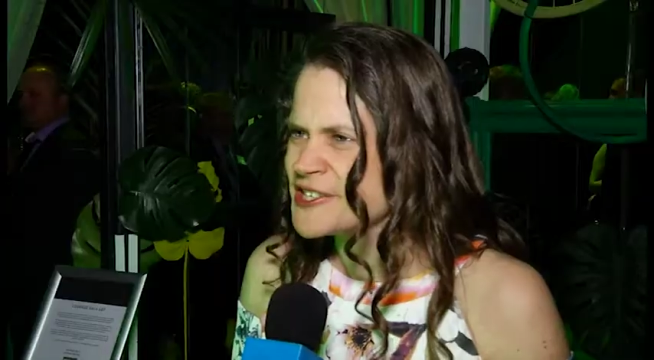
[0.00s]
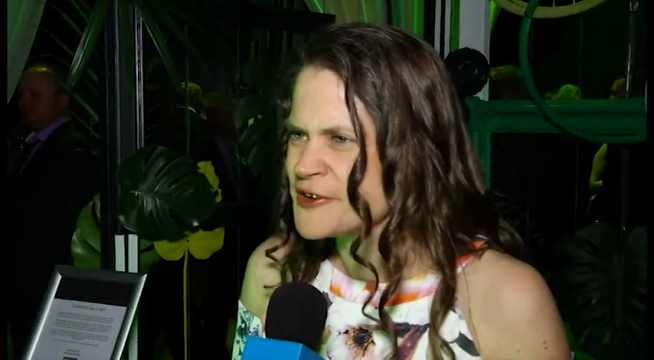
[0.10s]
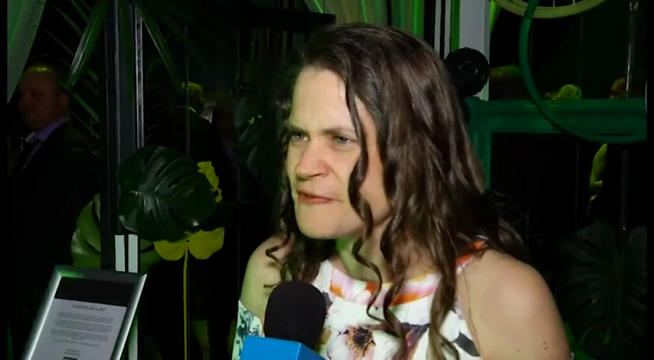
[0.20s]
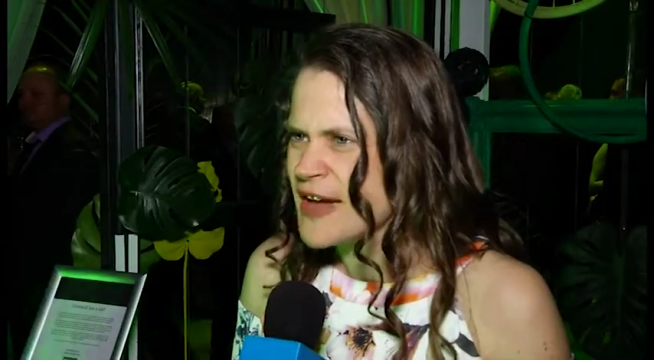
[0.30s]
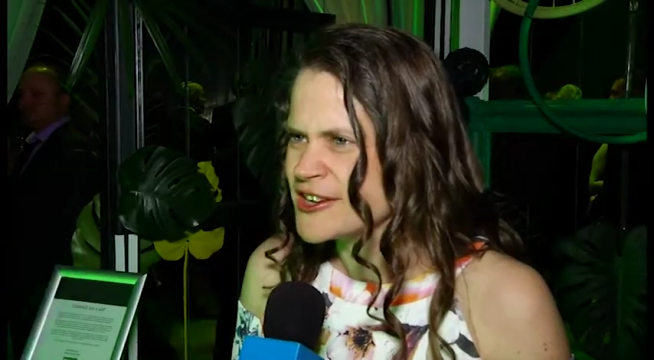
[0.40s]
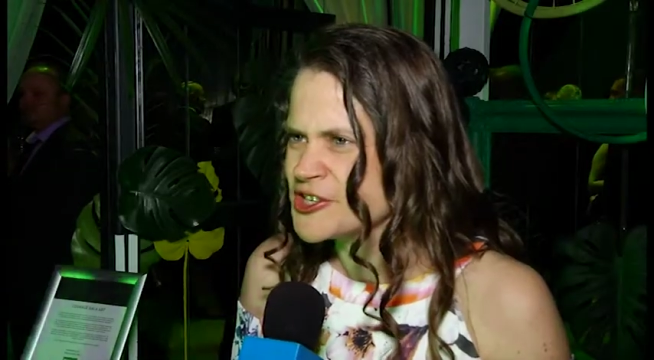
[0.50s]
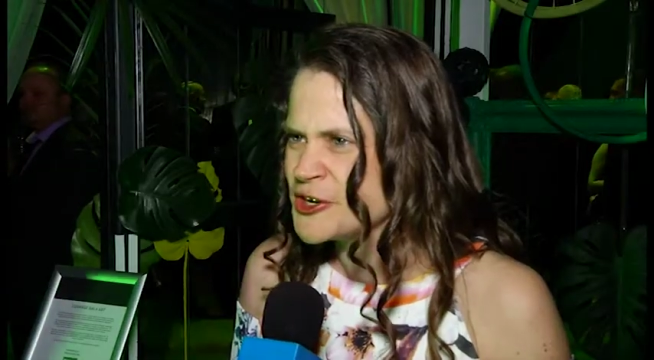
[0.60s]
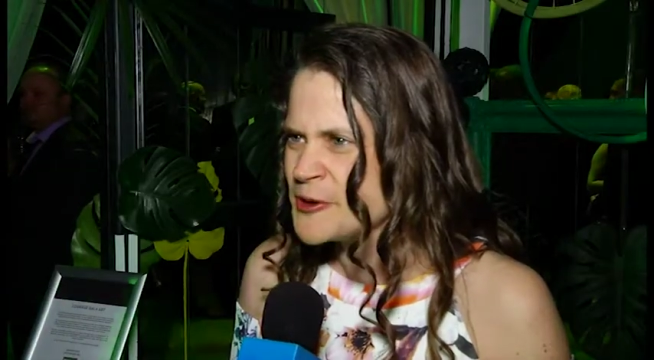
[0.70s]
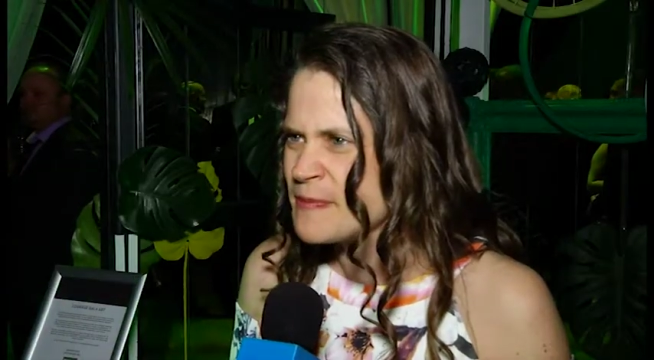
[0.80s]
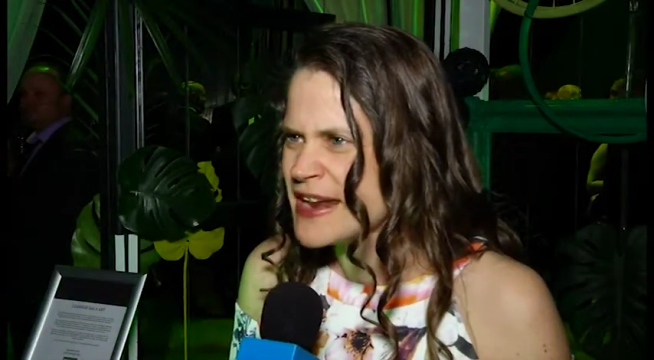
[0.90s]
to affect
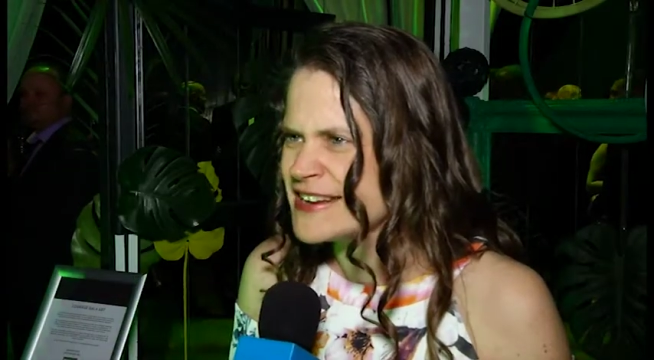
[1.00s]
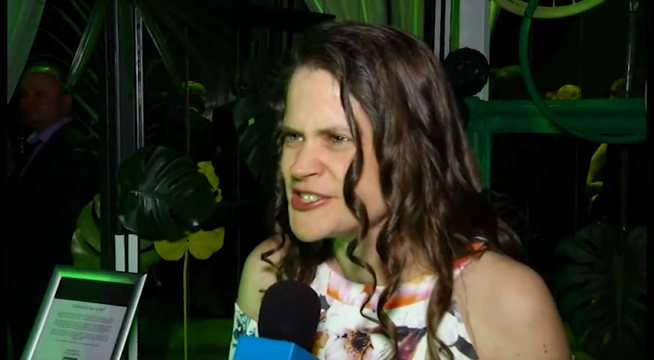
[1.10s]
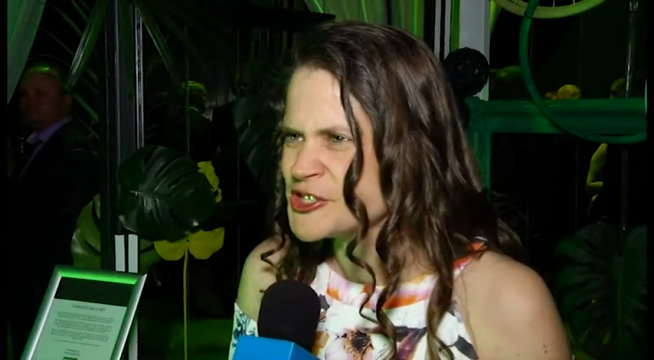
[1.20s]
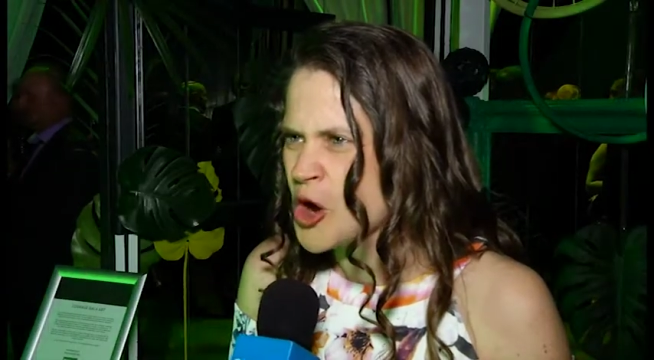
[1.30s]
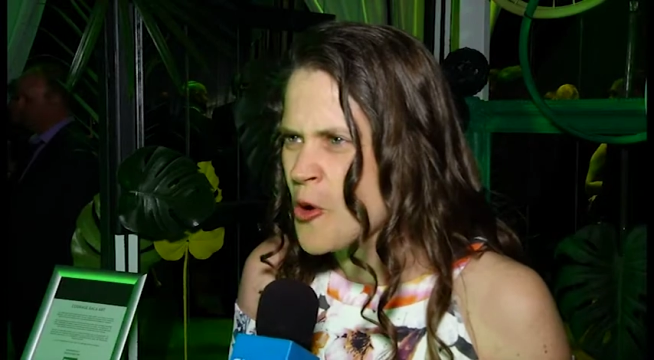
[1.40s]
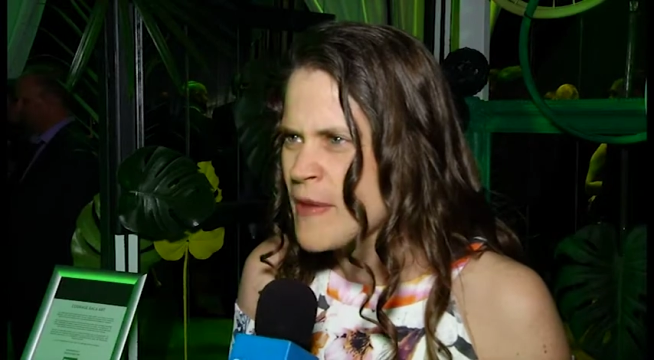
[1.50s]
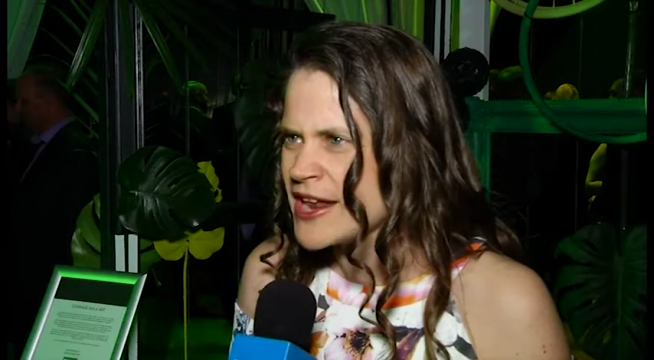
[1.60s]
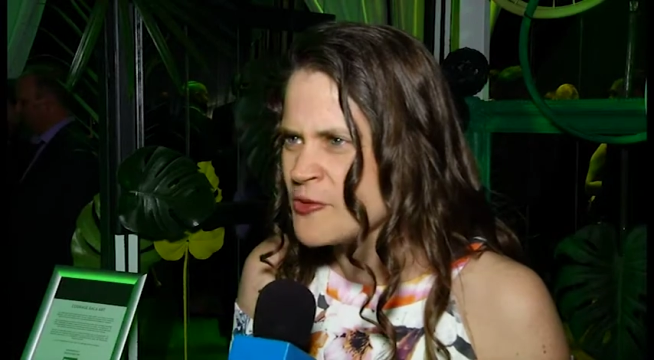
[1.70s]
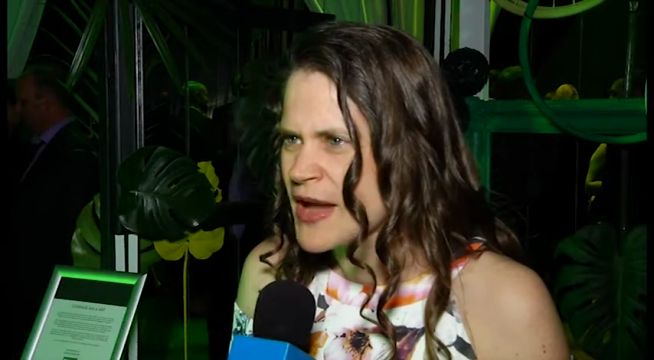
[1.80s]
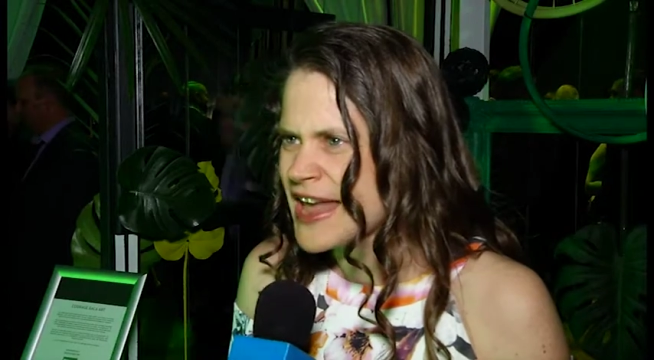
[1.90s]
you, but in so
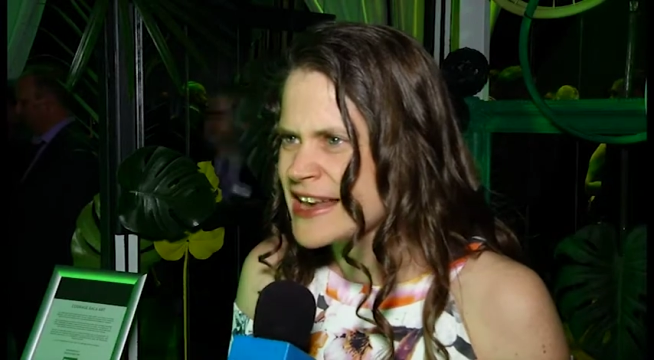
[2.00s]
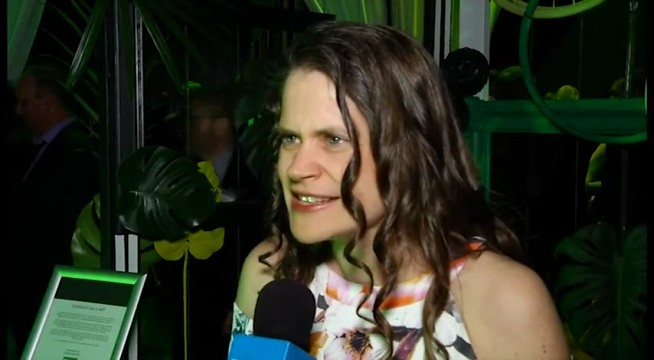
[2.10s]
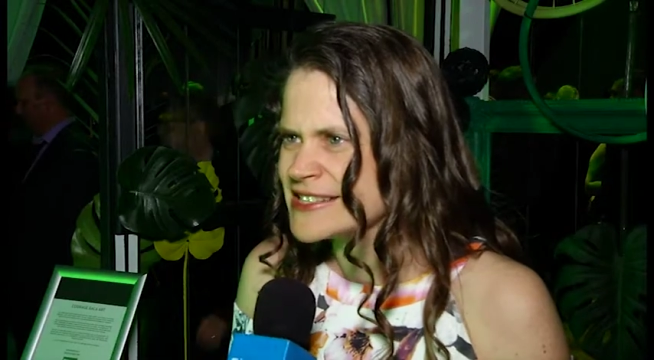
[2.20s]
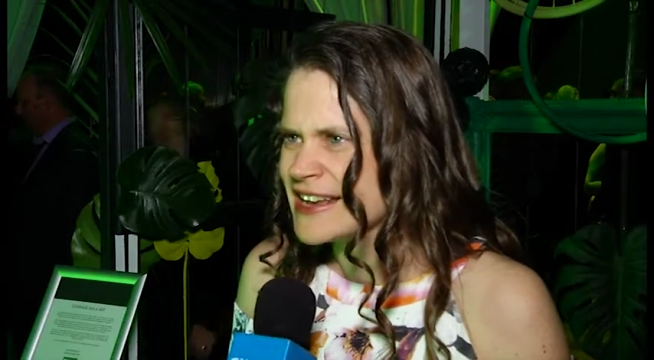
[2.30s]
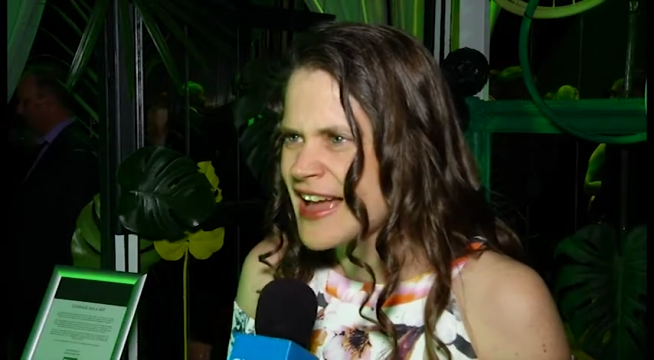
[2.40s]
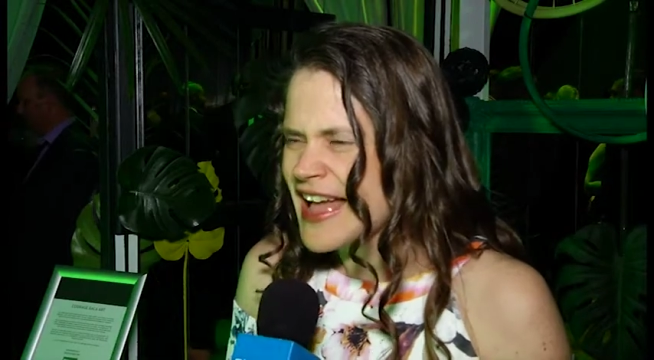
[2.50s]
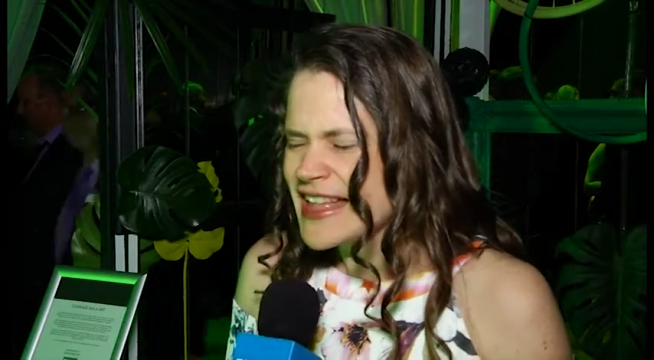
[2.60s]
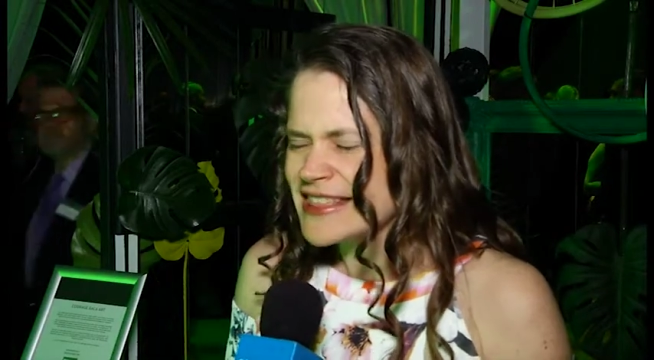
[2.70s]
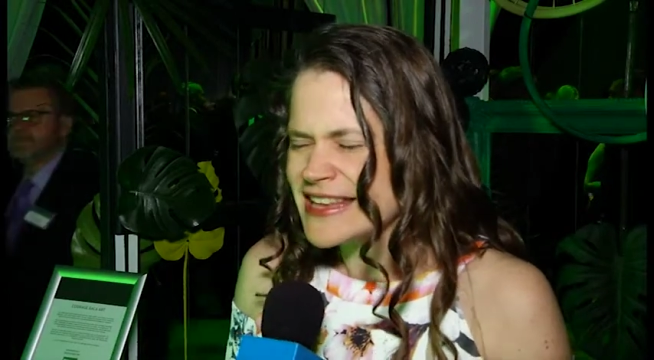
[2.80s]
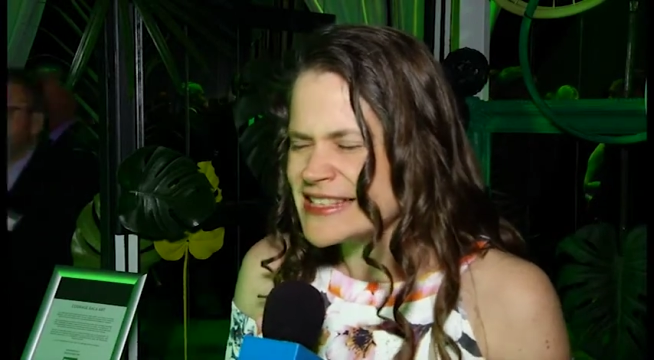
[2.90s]
many ways,
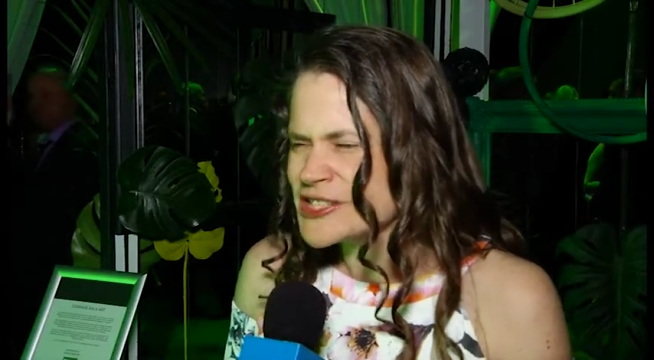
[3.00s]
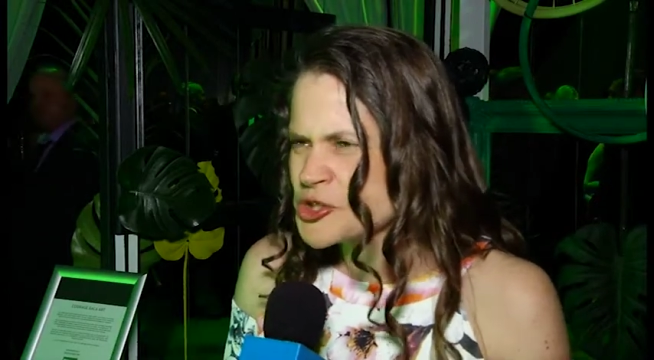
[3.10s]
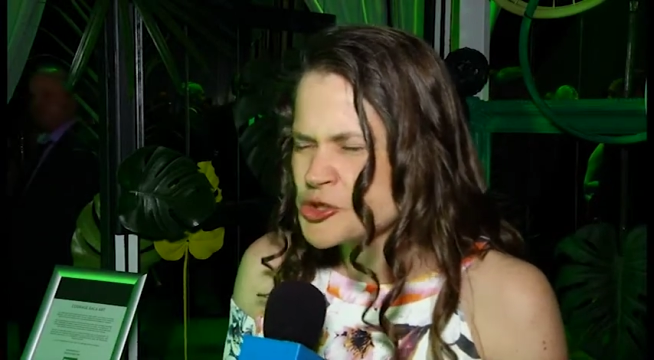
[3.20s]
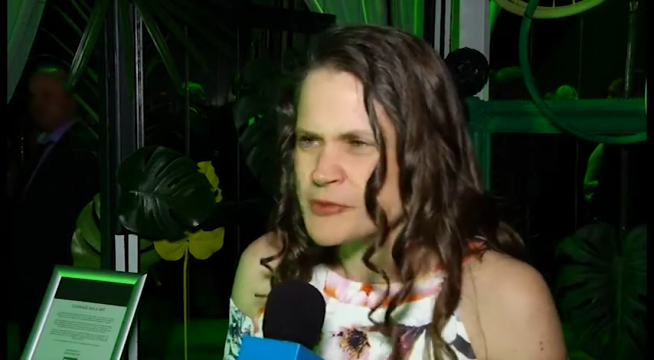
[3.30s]
these